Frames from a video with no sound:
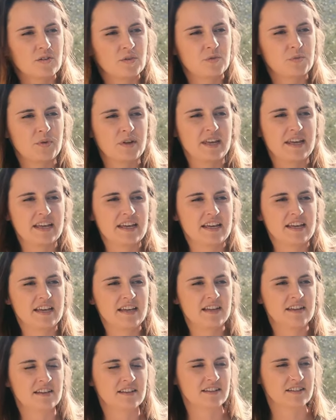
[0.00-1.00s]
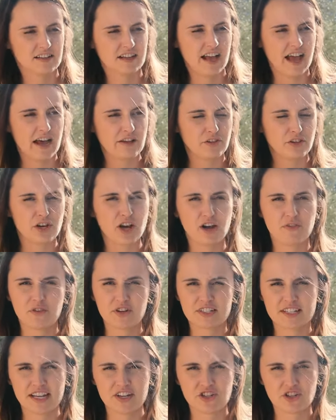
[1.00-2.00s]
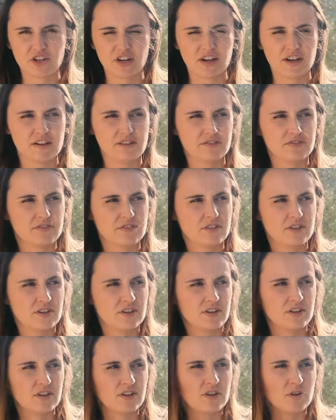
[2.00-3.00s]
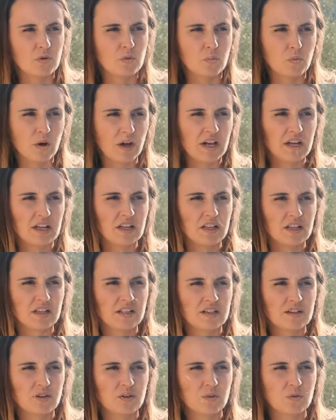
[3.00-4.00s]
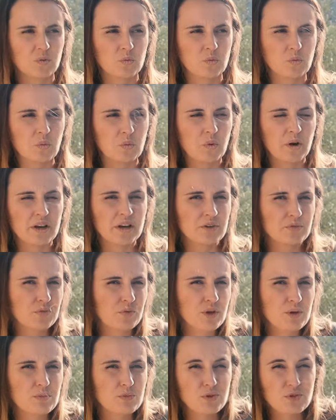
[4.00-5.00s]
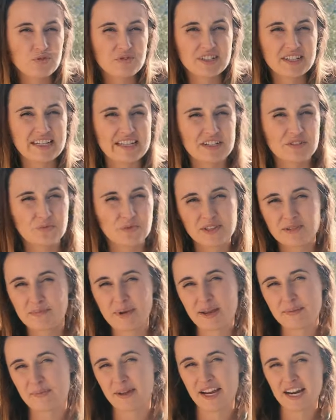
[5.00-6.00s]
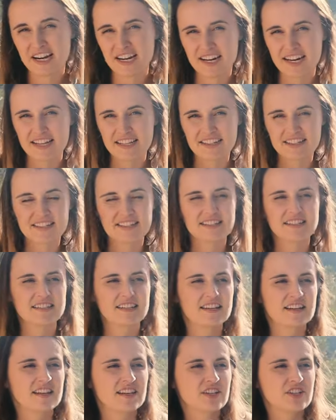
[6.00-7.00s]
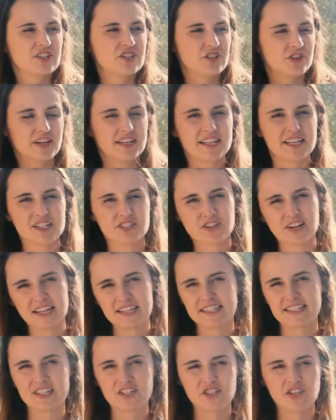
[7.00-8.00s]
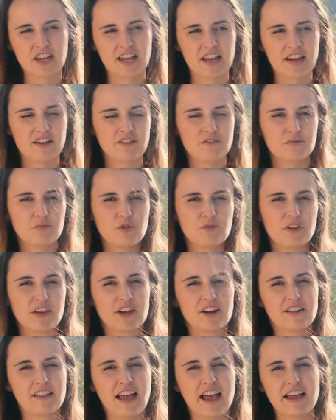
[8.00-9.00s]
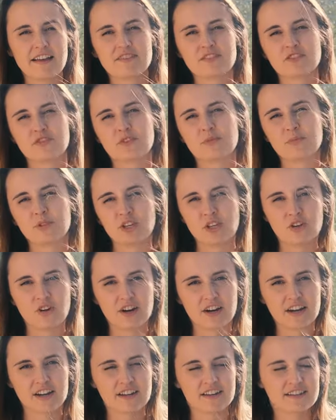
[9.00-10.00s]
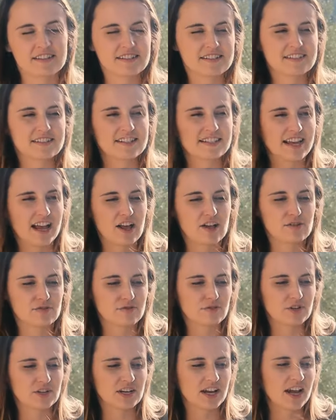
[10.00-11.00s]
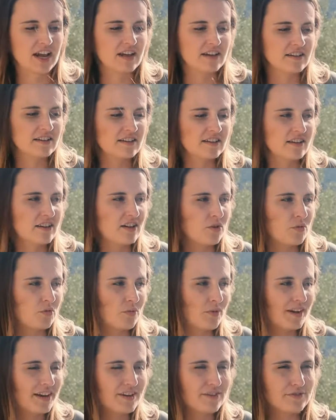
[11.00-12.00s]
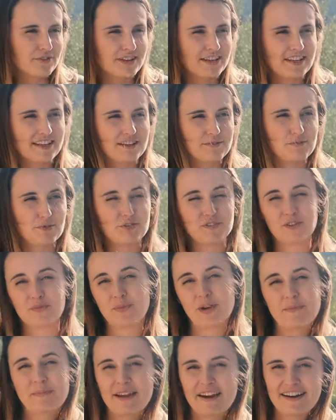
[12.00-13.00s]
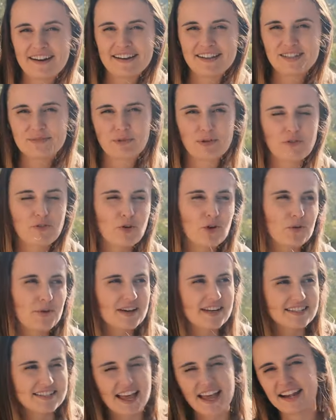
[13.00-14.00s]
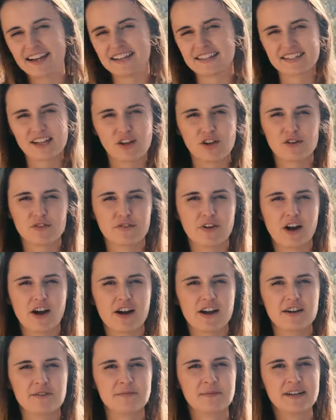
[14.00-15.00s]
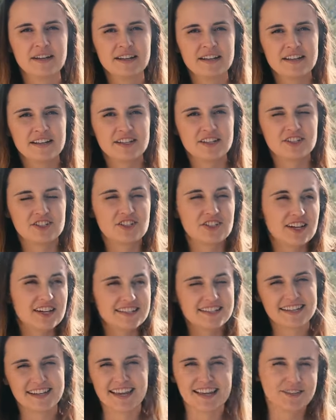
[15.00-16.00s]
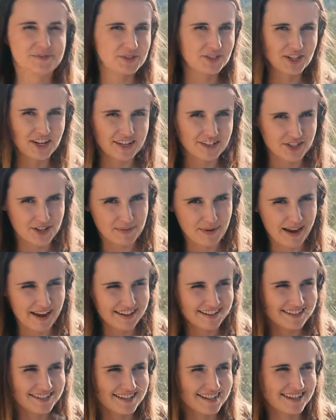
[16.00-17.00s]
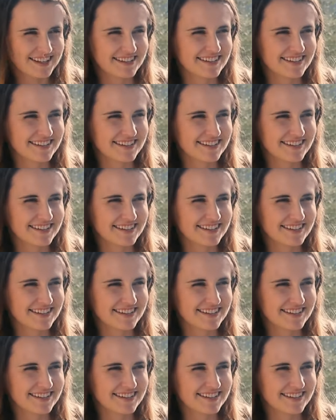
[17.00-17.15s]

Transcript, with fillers: we had the conversation of, well, what if we moved in with my parents during the transition of moving our lives from New York to California? What if we moved in with my parents before we decided to sell our farm, just in case we changed our minds?